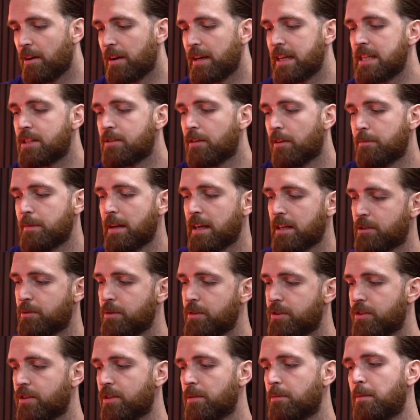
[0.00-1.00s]
I need to have next to
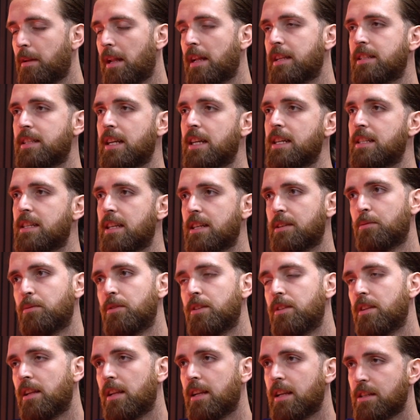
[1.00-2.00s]
each other blind taste test. We'll
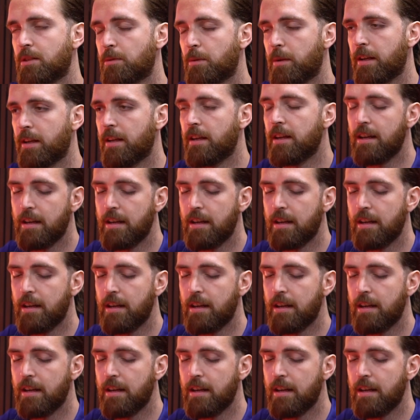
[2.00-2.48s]
do that next week.